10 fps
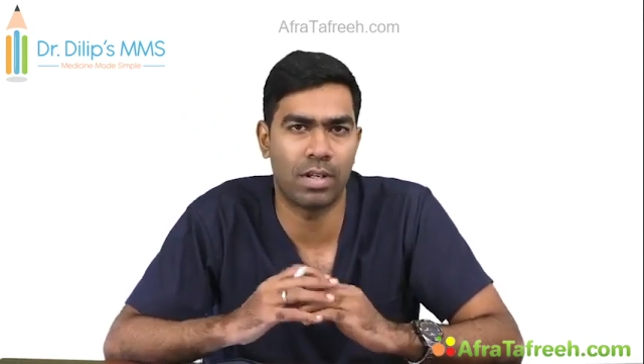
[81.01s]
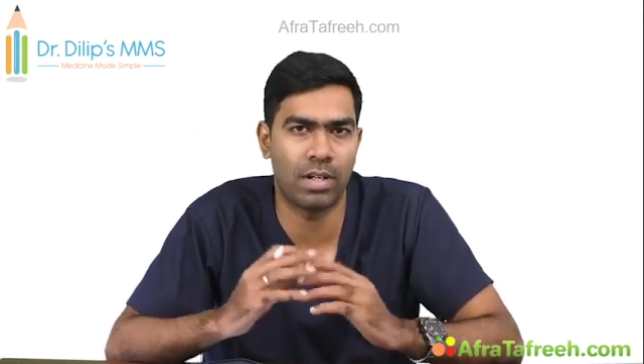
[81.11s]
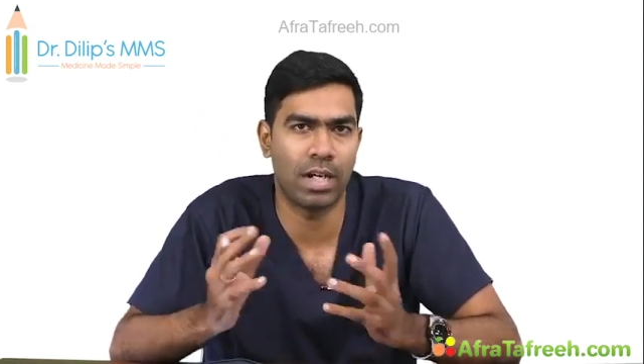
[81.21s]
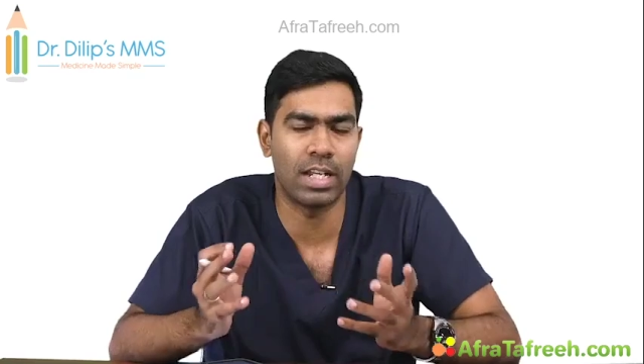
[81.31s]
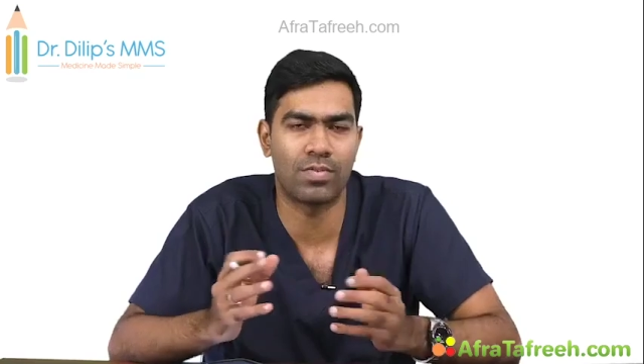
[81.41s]

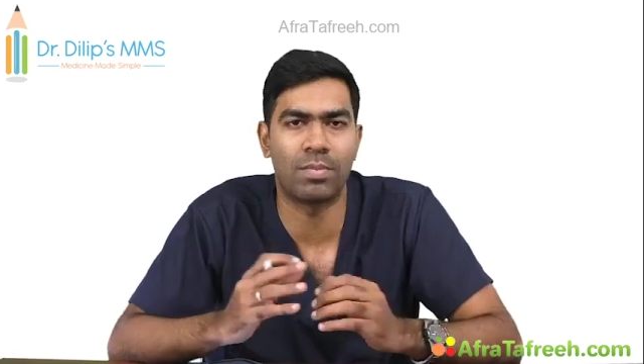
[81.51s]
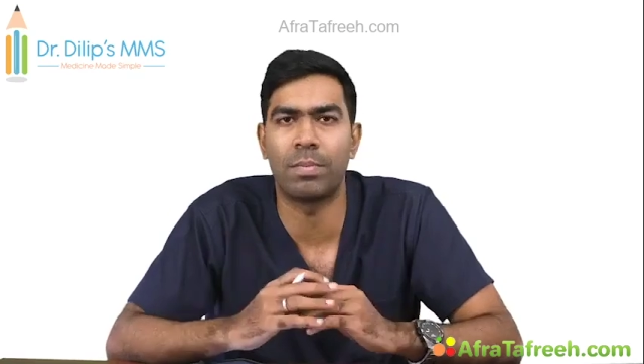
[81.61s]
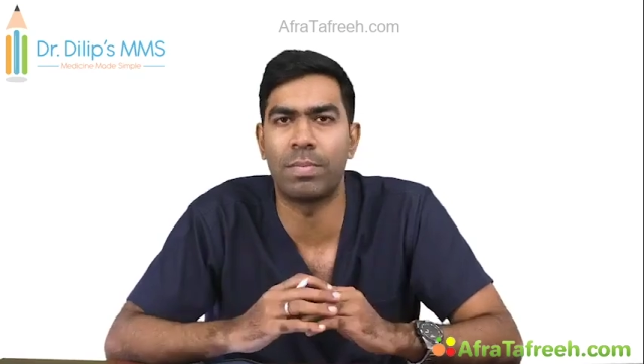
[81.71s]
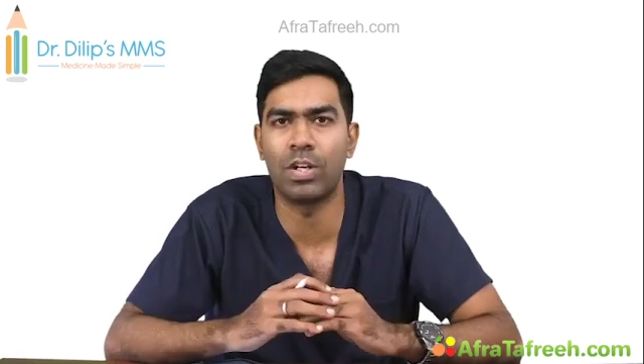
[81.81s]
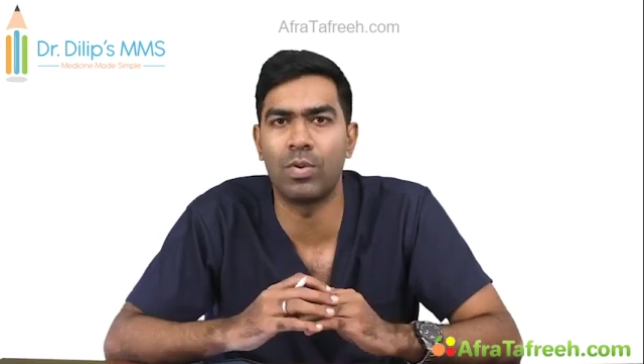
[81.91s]
released from the
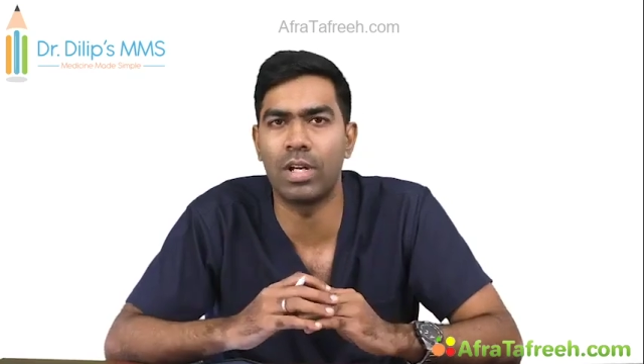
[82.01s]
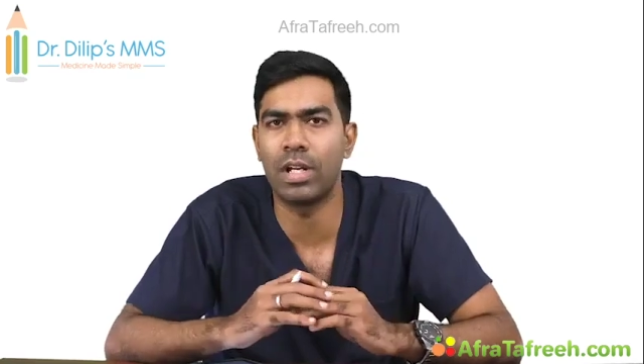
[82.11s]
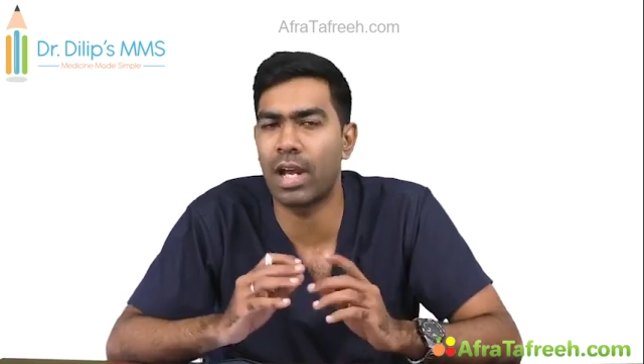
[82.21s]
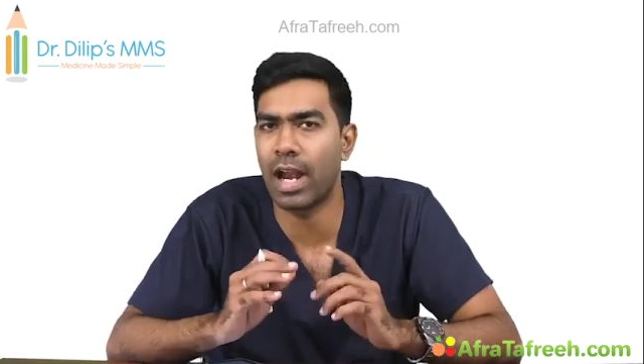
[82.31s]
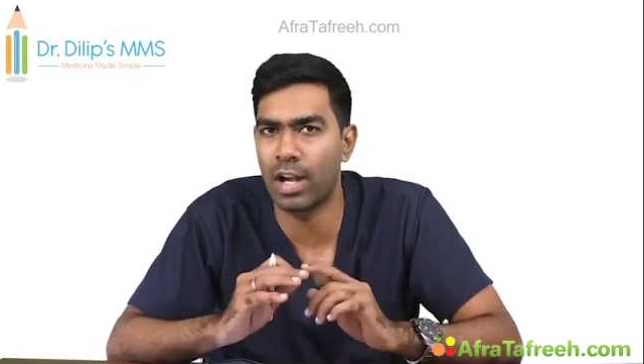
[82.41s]

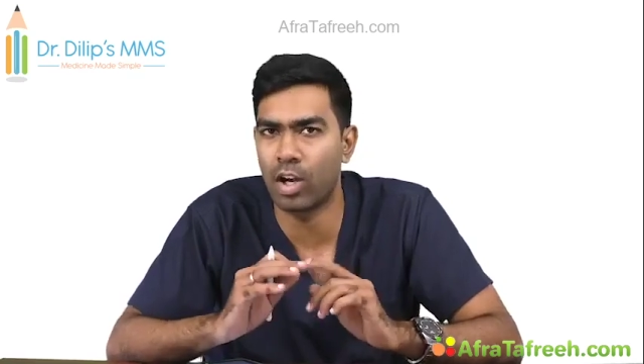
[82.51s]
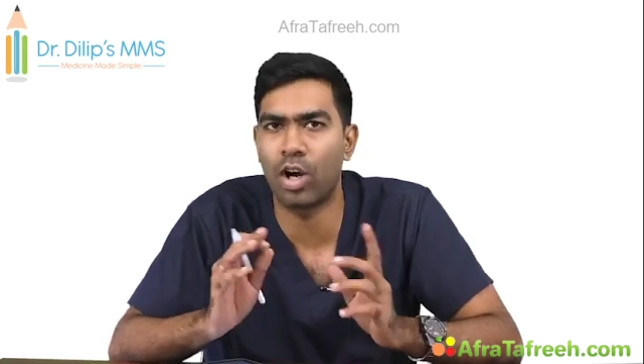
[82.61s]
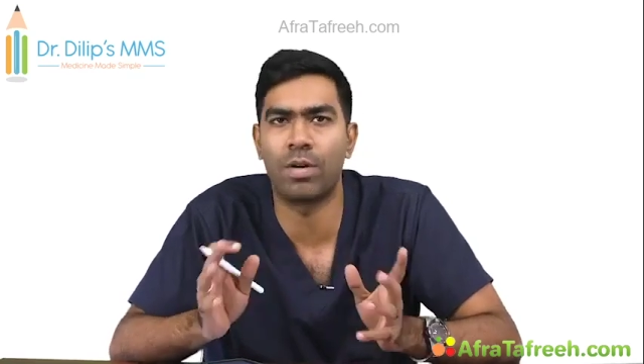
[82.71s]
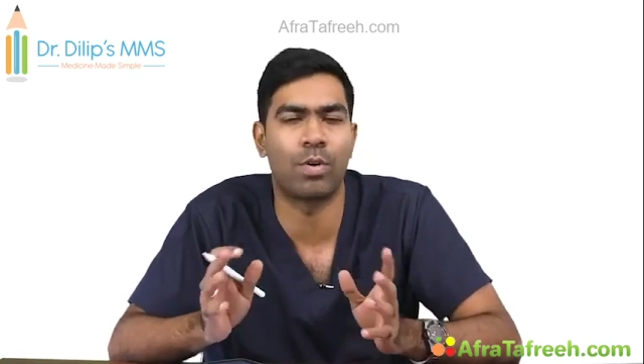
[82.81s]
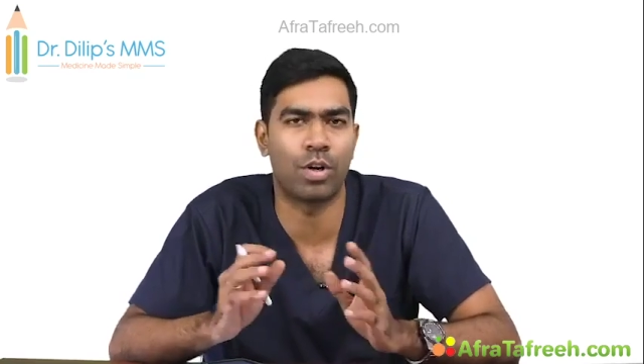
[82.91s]
pituitary and
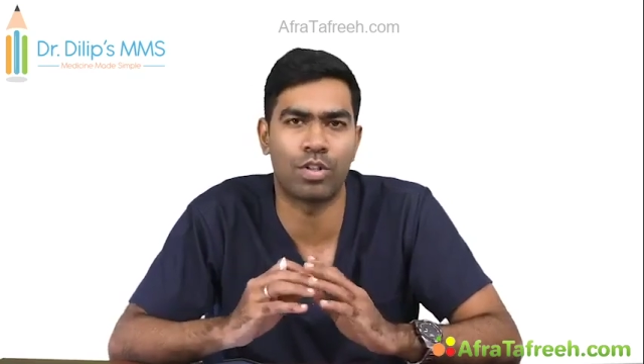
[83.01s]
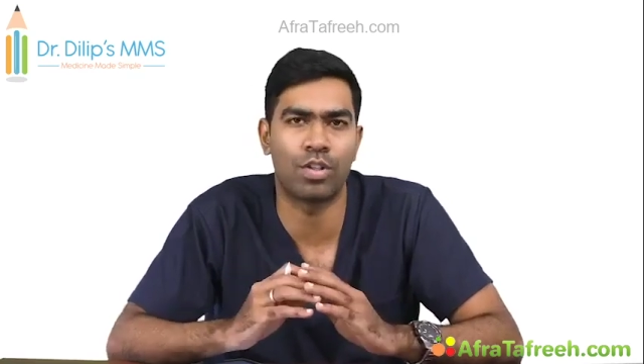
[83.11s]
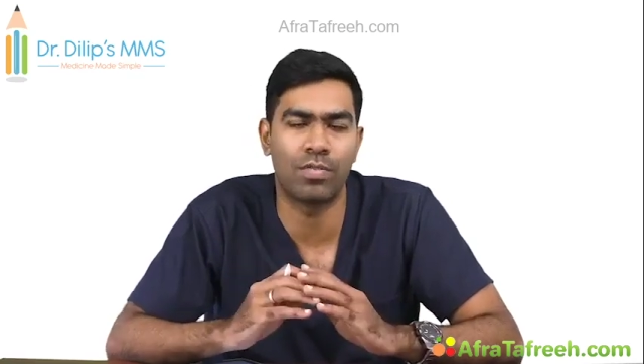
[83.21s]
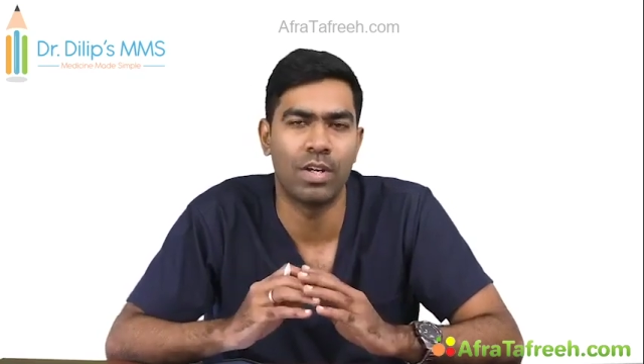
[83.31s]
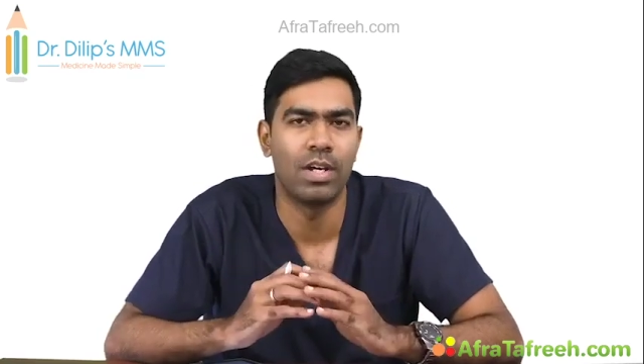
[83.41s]
not production
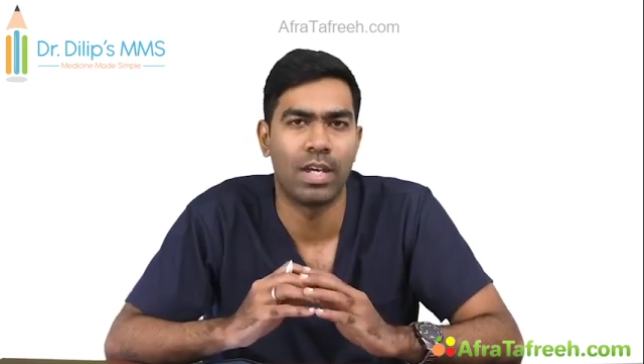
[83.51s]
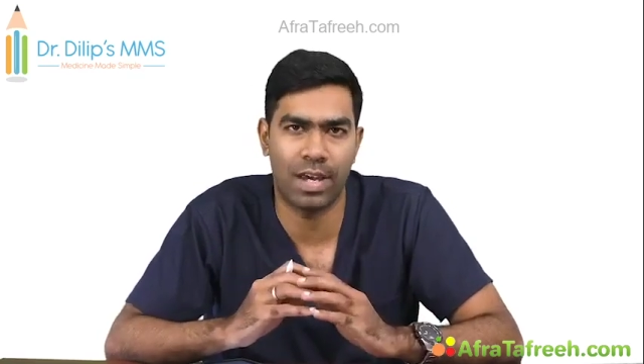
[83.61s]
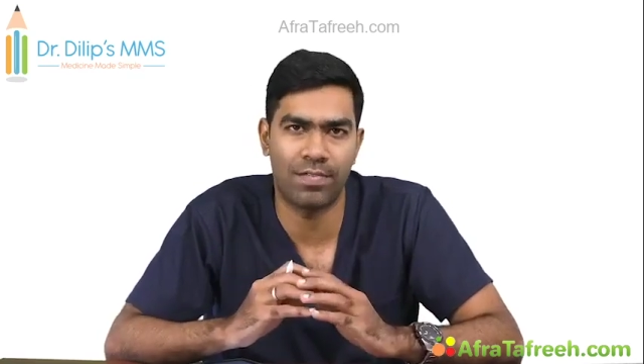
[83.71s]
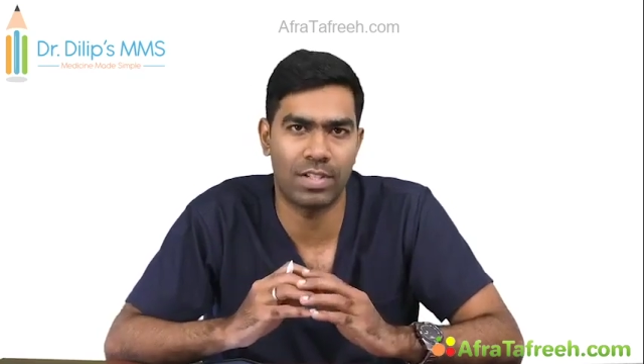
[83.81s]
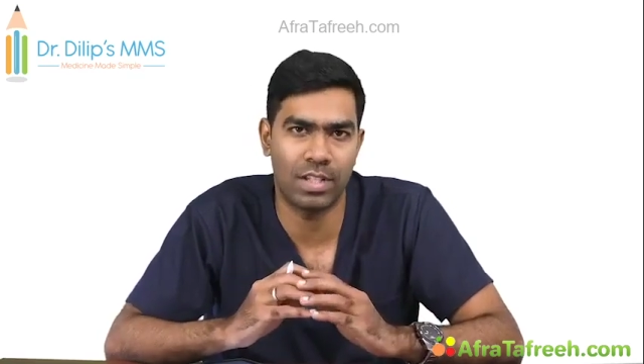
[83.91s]
of
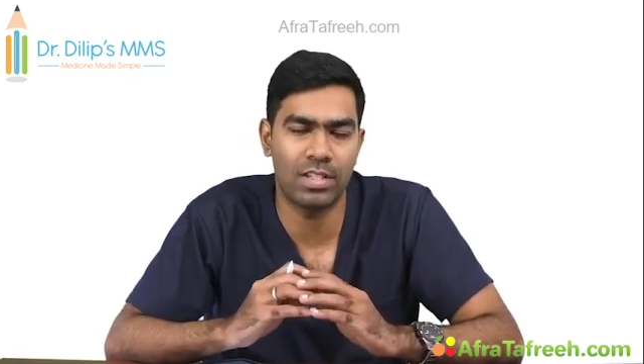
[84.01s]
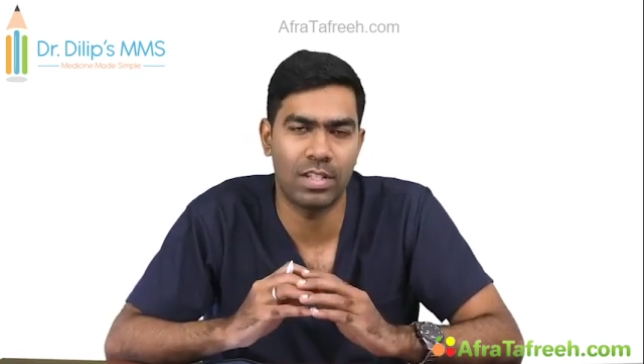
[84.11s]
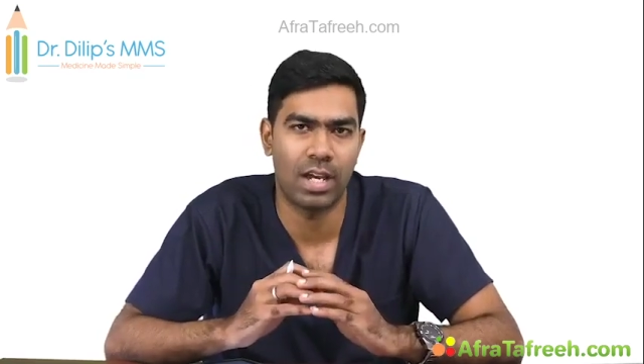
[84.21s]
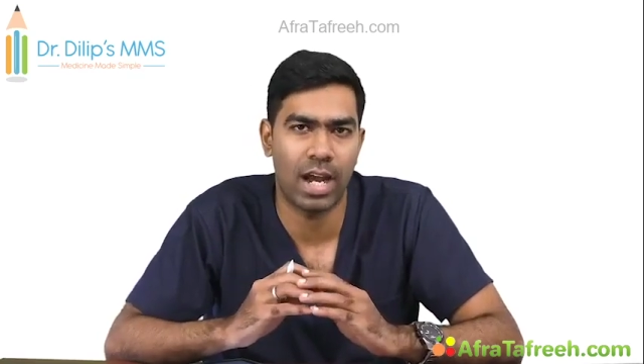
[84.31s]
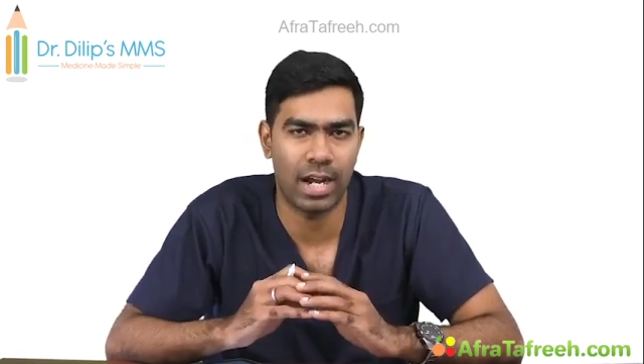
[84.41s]
FSH
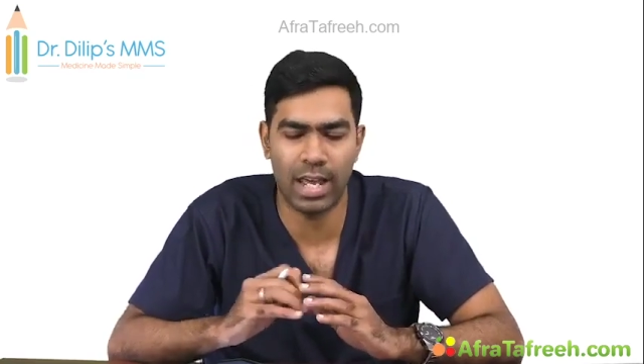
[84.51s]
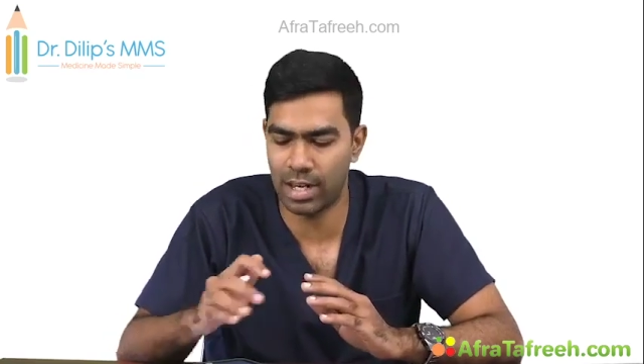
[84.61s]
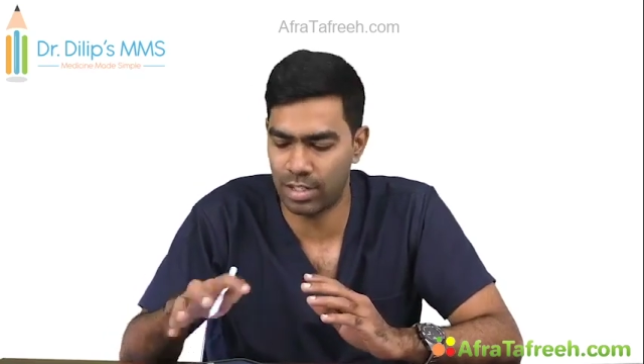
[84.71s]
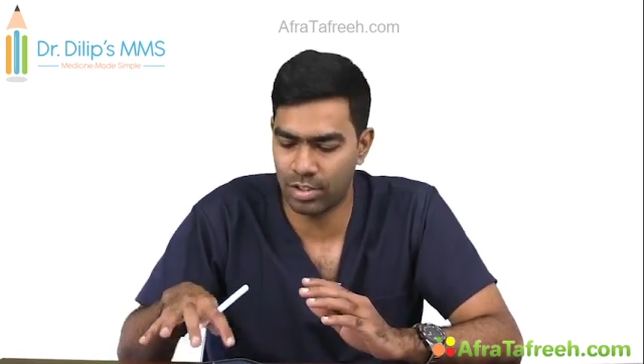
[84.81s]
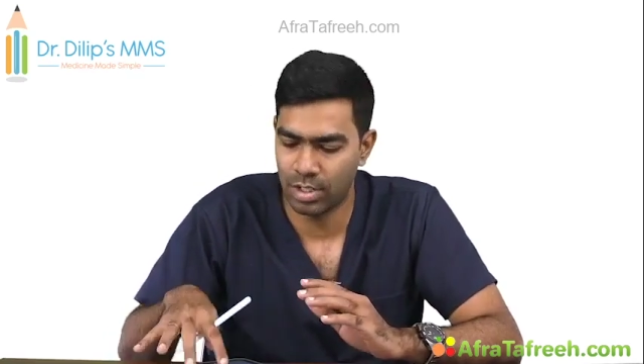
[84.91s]
and
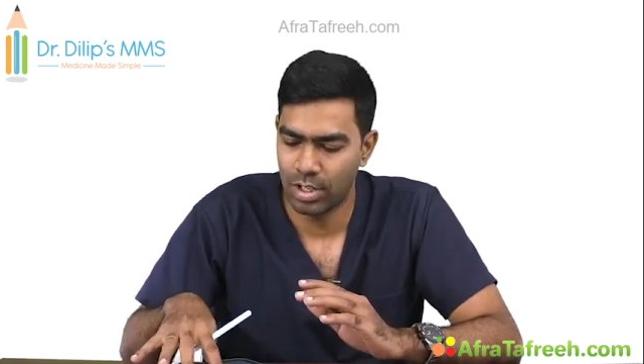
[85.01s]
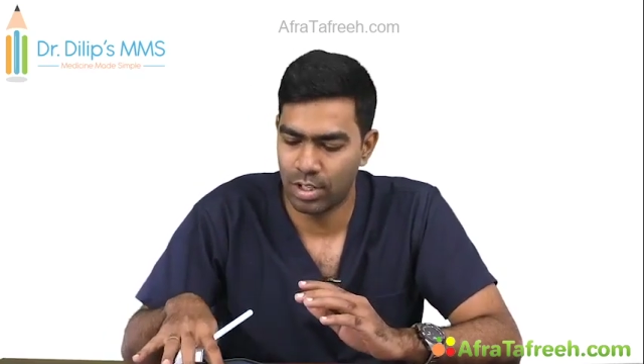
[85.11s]
LH.